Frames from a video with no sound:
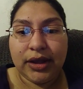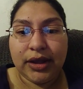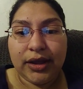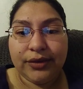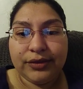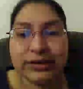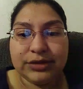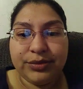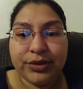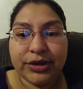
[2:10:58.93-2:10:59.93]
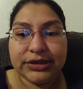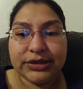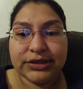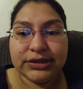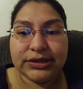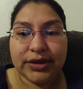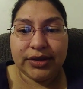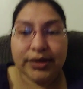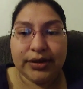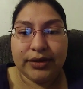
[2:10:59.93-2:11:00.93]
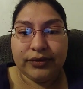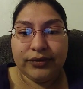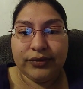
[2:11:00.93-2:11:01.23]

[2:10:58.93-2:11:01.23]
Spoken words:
I was in process of